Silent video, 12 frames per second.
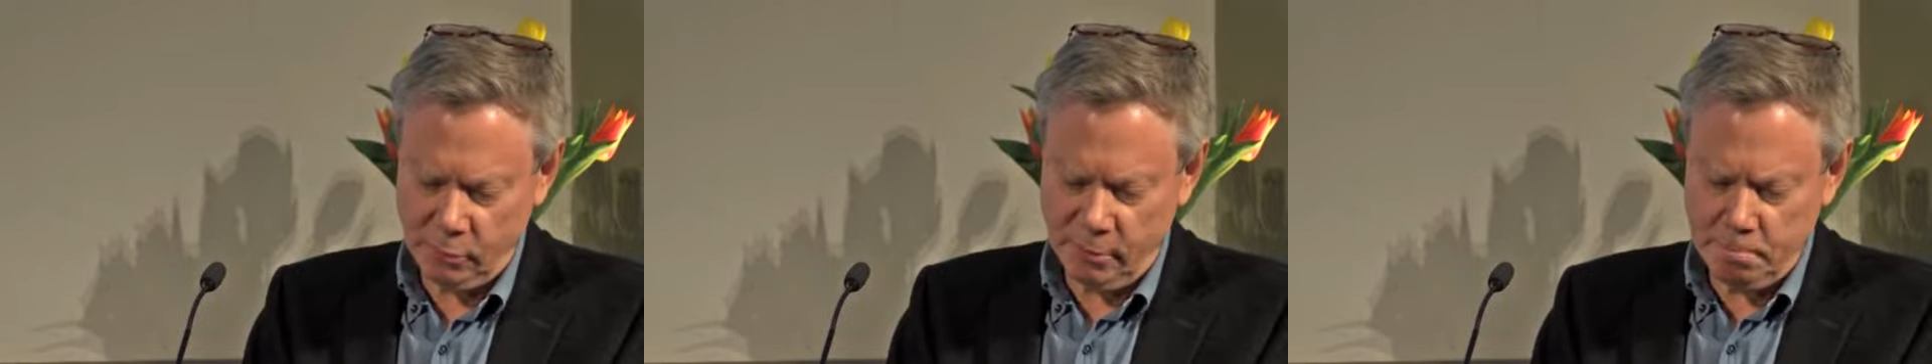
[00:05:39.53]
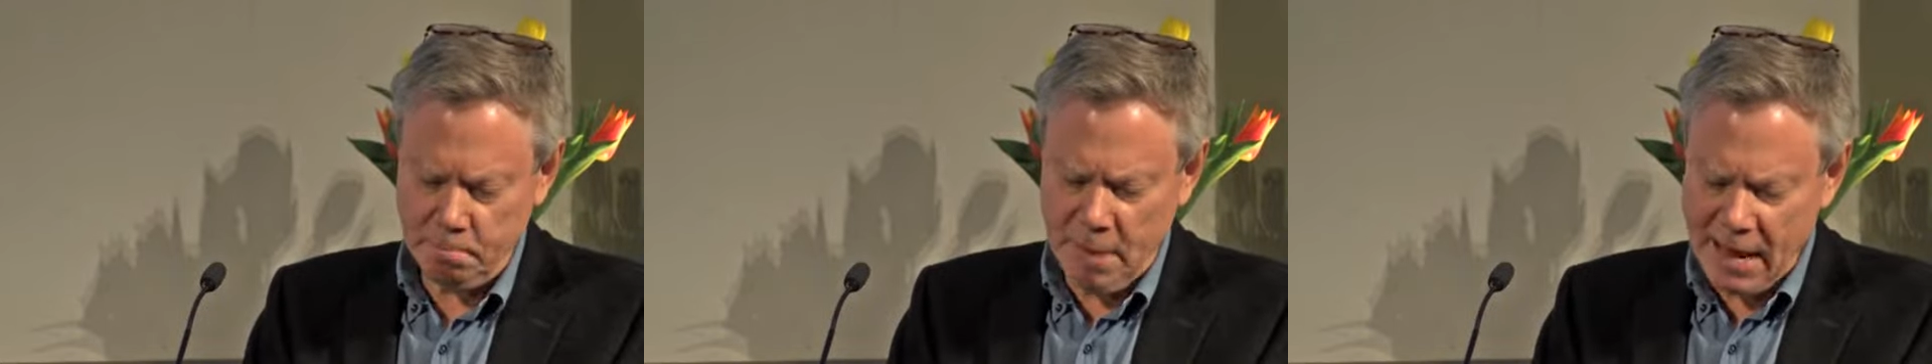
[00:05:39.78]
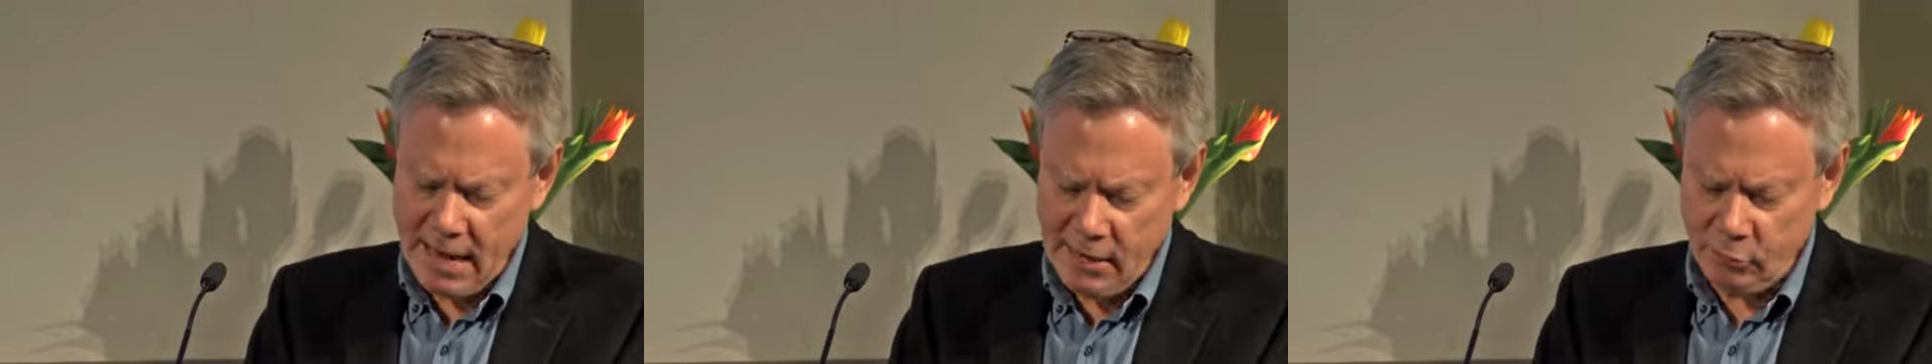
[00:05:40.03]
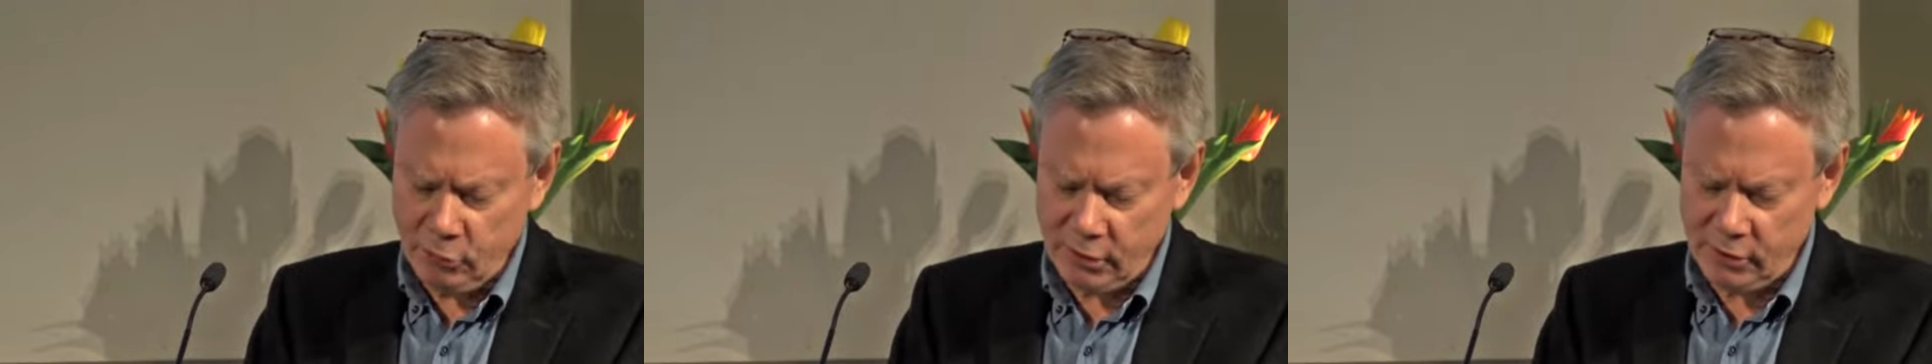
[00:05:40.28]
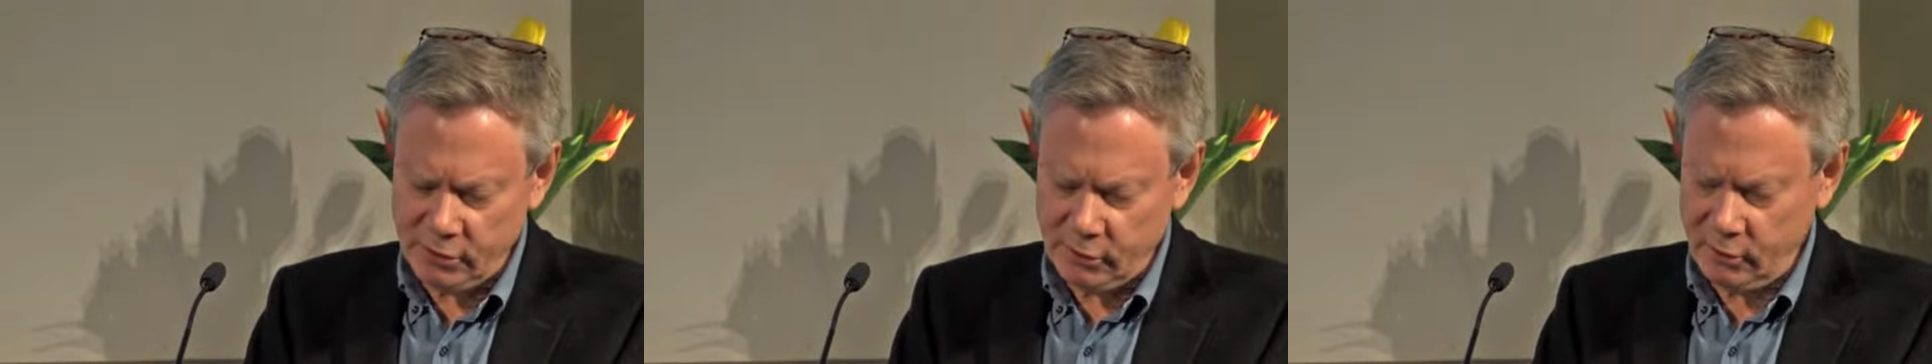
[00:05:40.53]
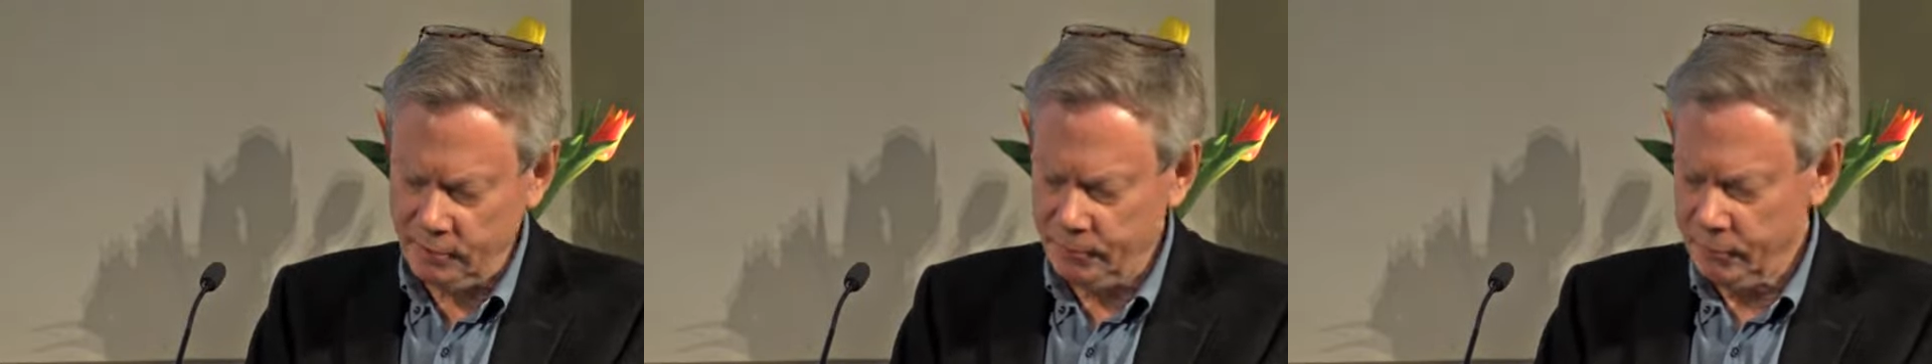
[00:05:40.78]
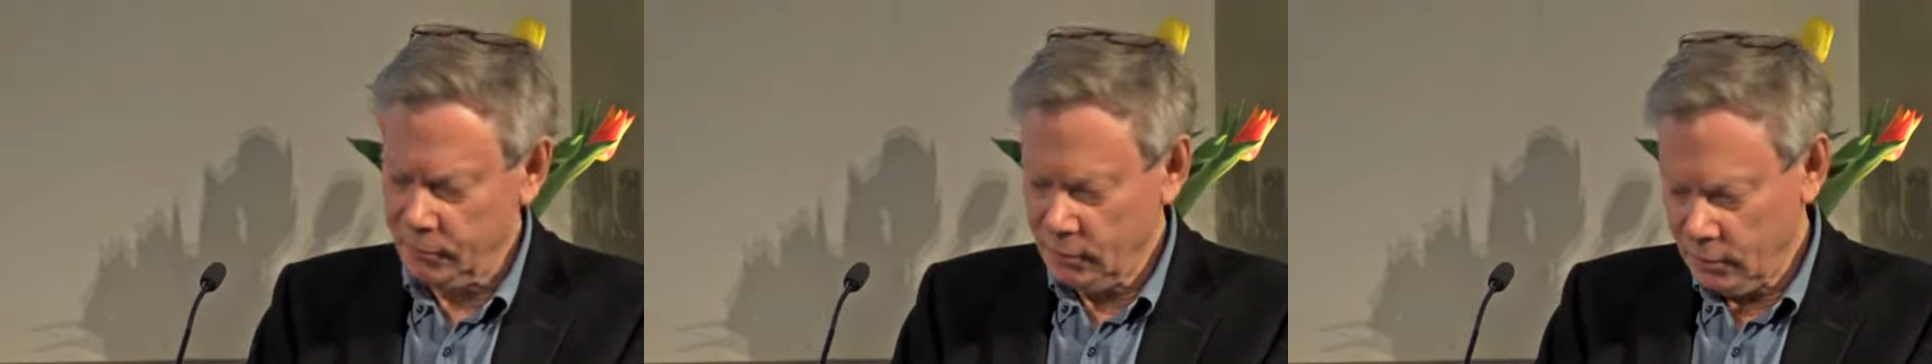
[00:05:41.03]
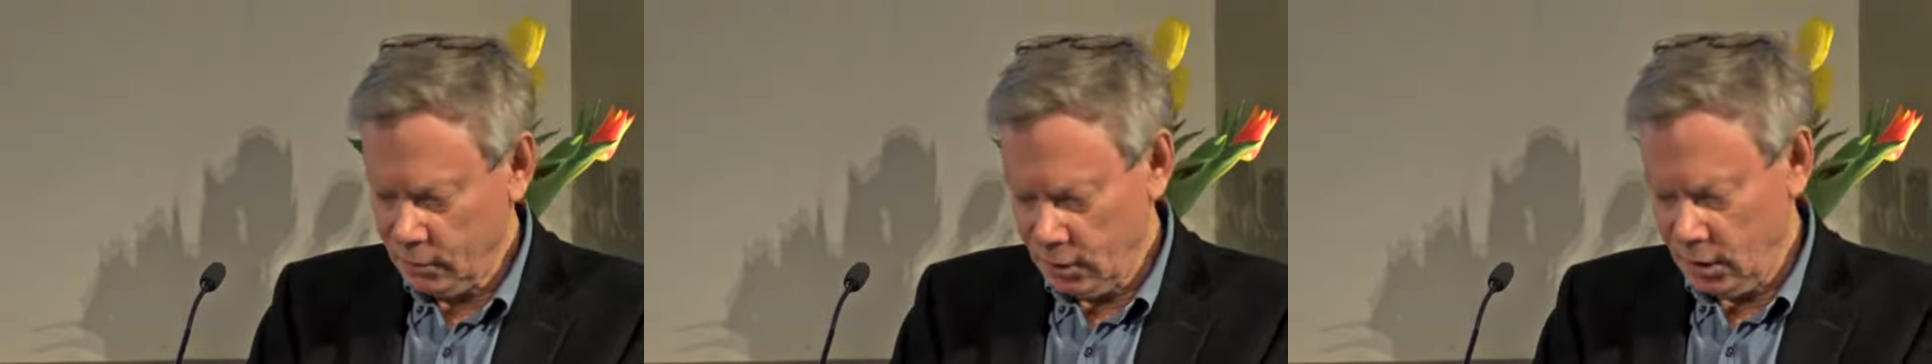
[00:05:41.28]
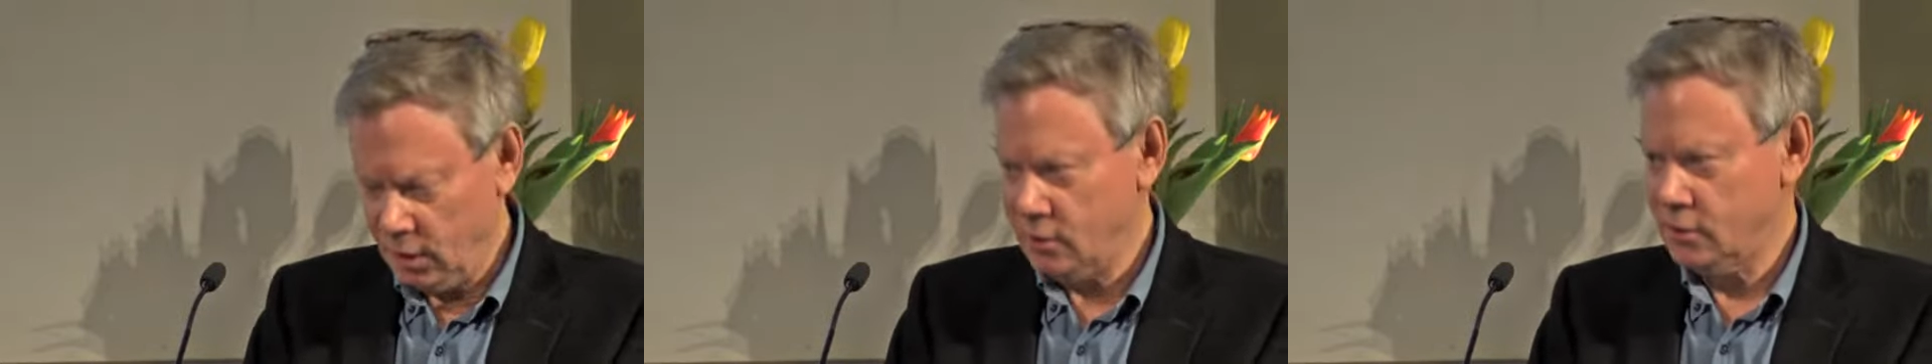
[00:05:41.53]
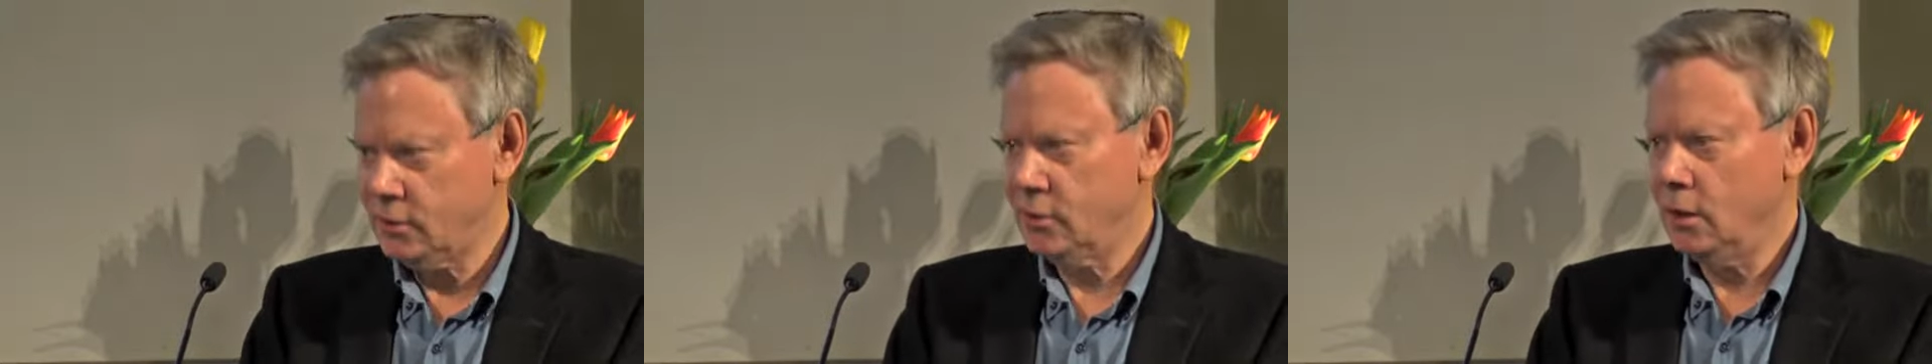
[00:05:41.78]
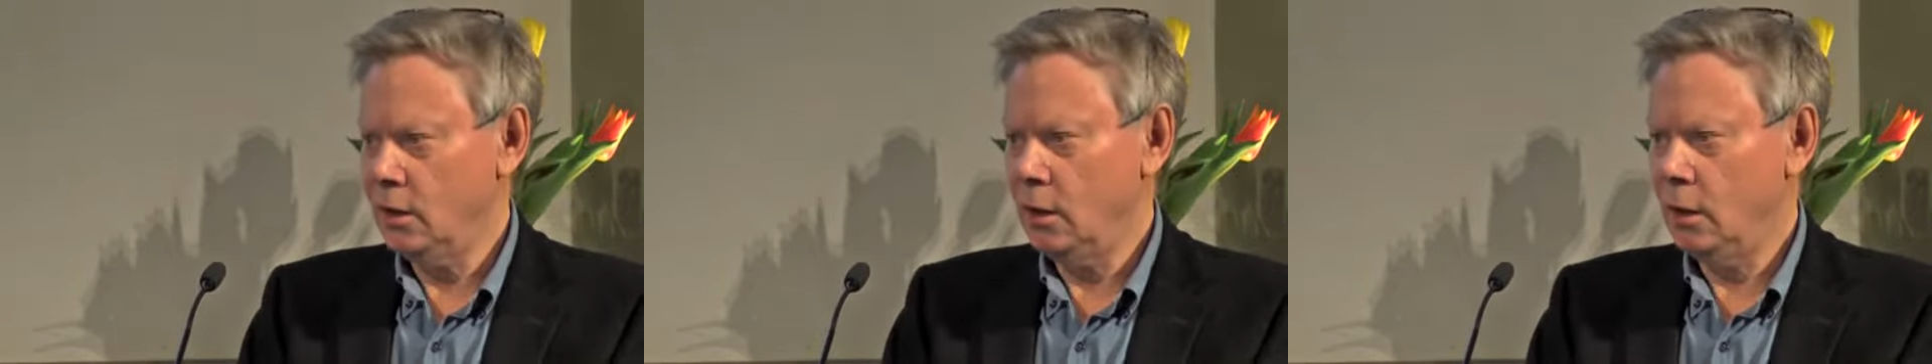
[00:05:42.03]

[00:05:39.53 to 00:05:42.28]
Well, the main reason is